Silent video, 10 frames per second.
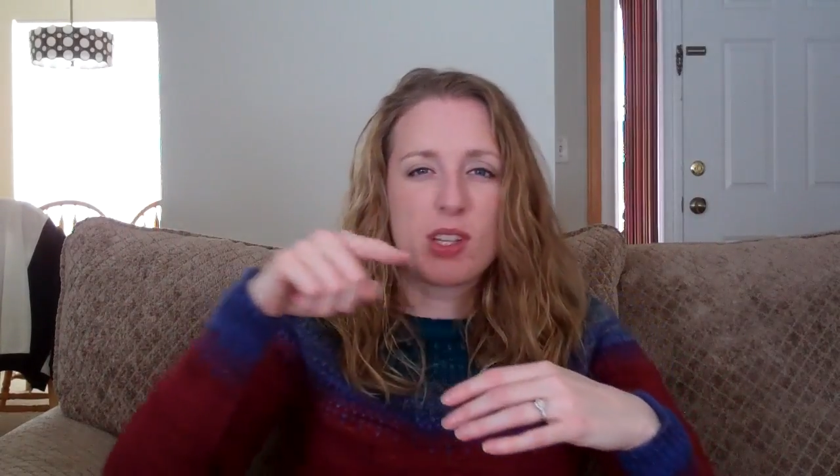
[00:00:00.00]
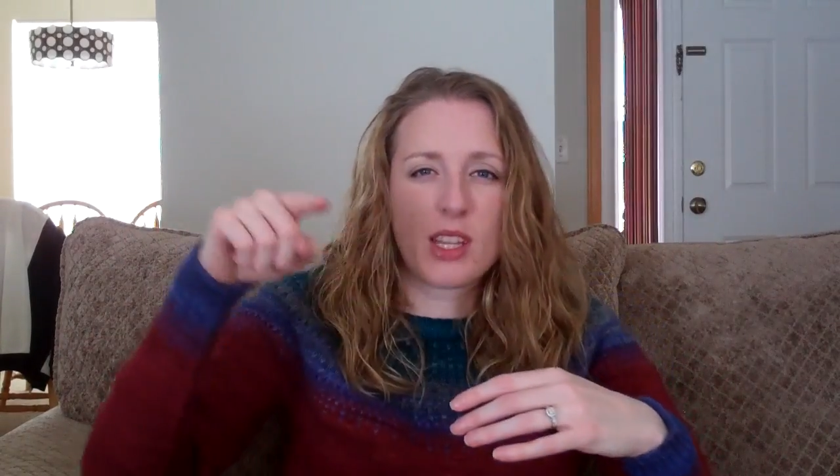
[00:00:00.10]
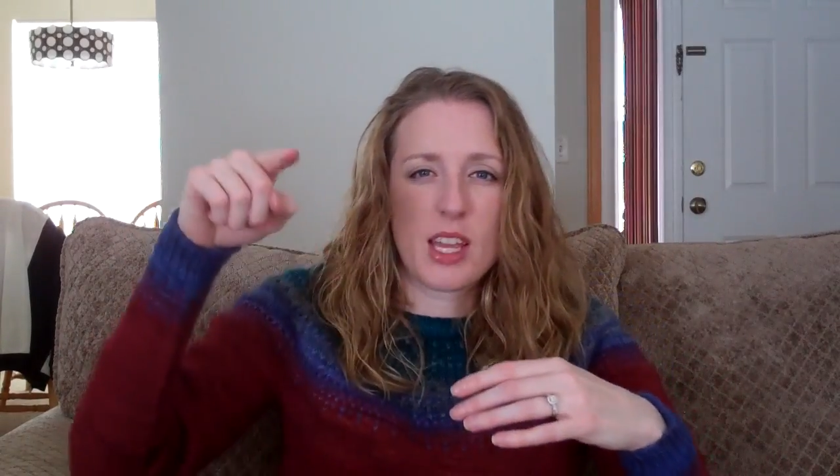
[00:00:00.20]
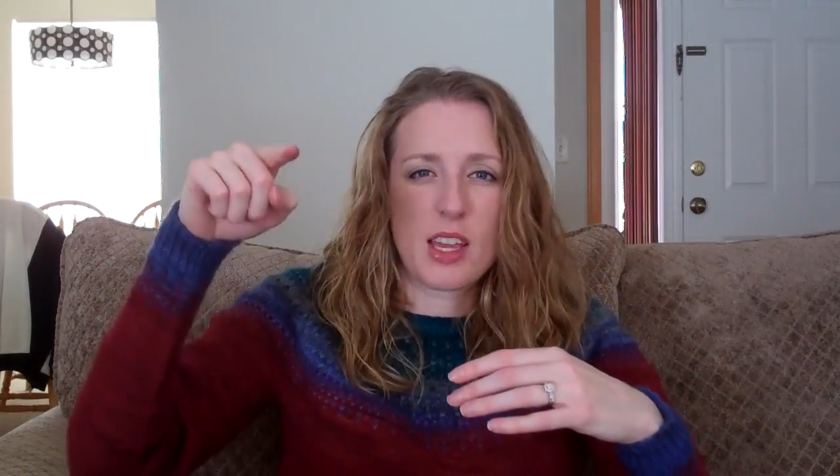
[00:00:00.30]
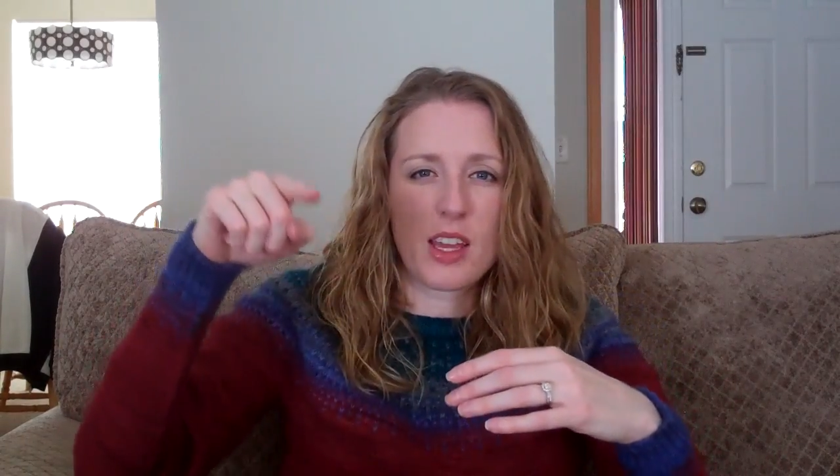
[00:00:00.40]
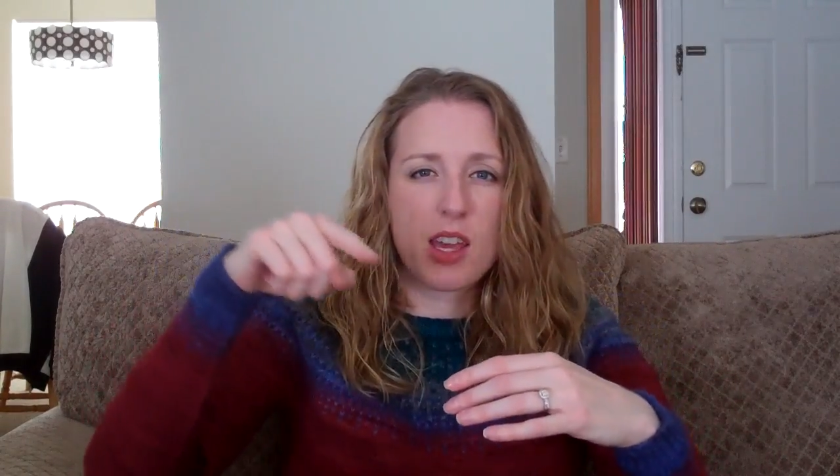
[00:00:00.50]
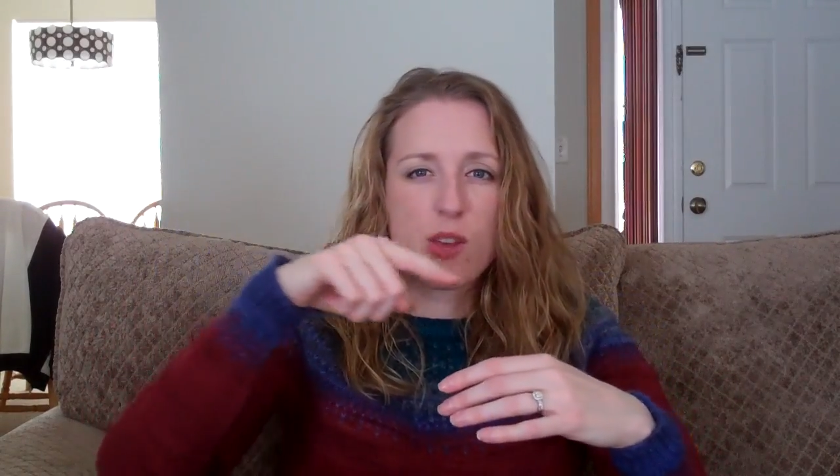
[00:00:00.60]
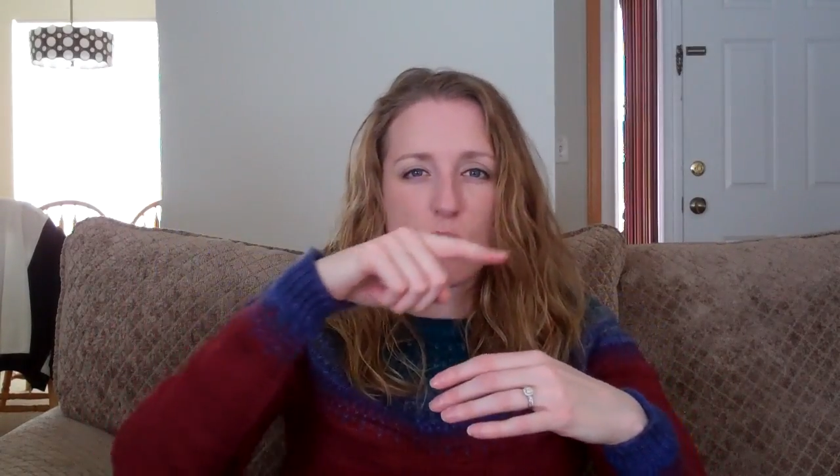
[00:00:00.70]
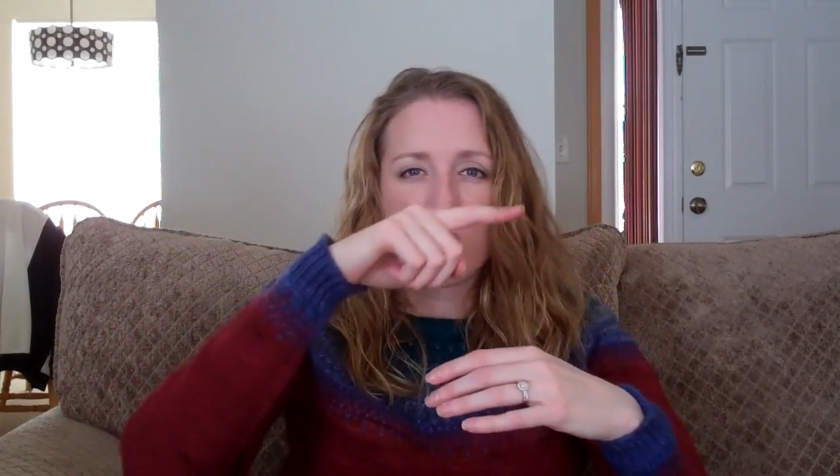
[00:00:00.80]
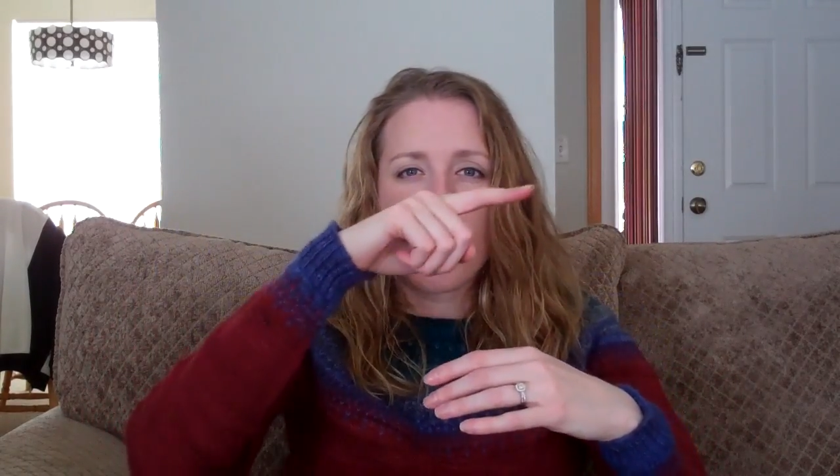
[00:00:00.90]
almost in
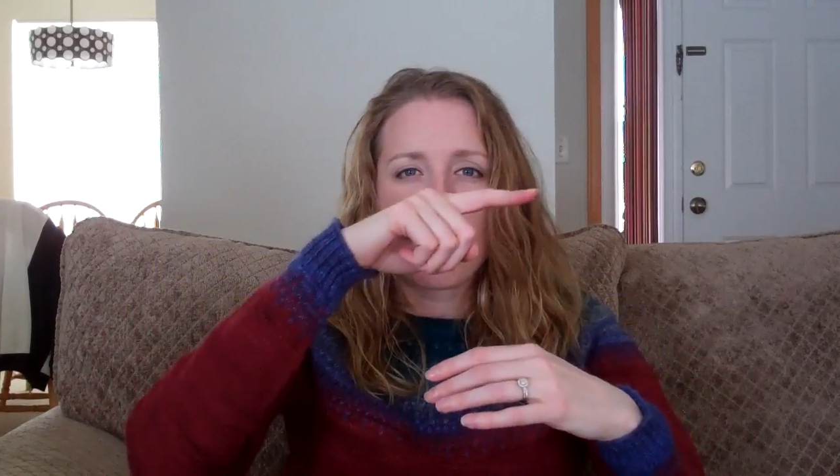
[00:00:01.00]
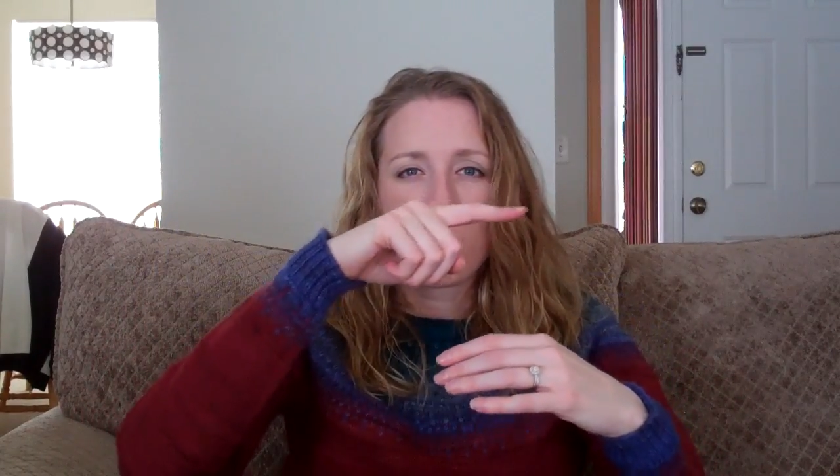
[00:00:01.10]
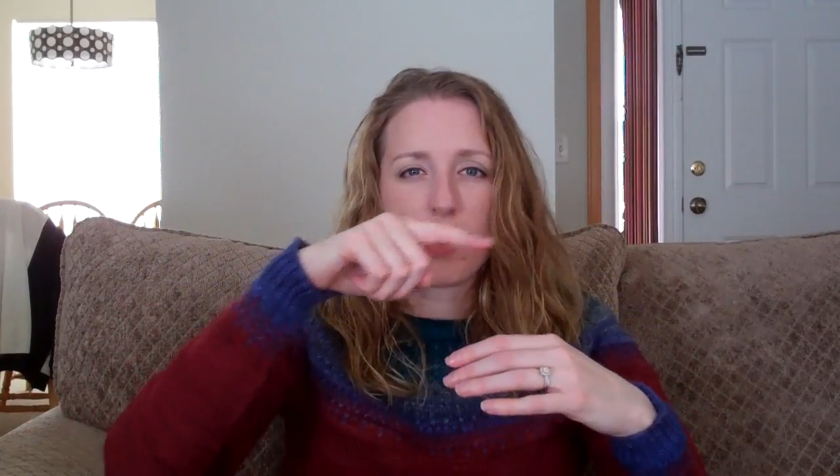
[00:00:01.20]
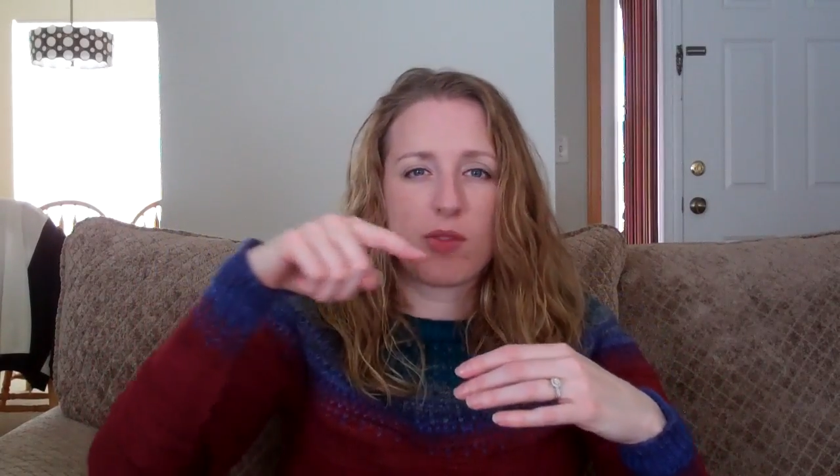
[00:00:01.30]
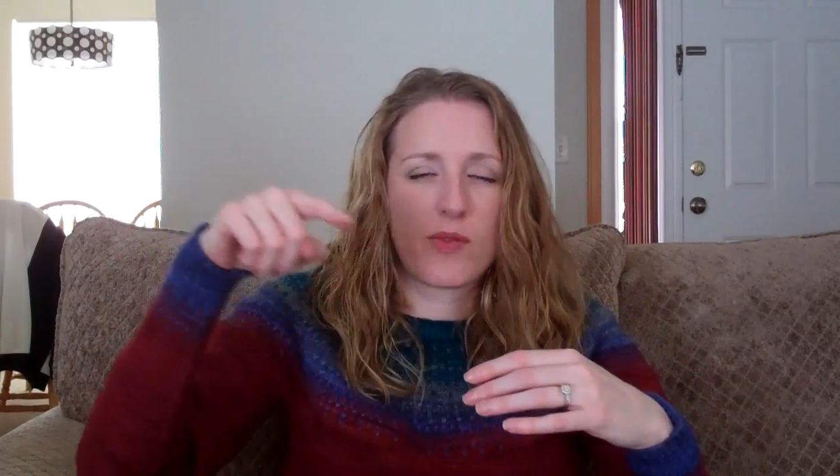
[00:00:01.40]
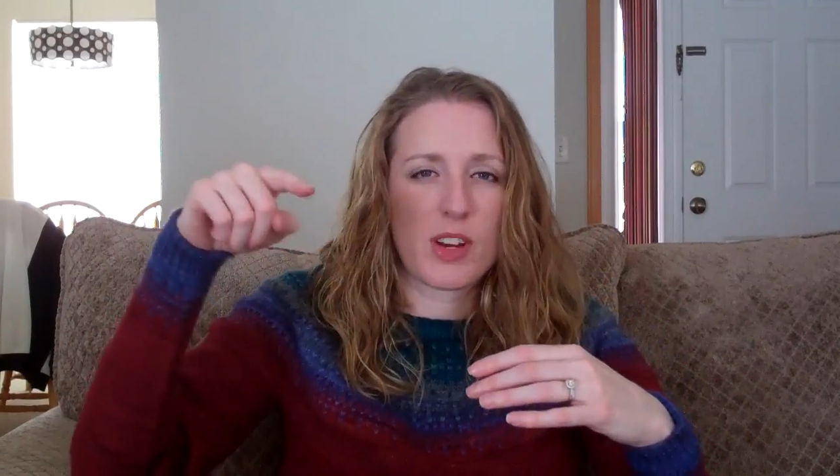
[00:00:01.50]
like a U shape,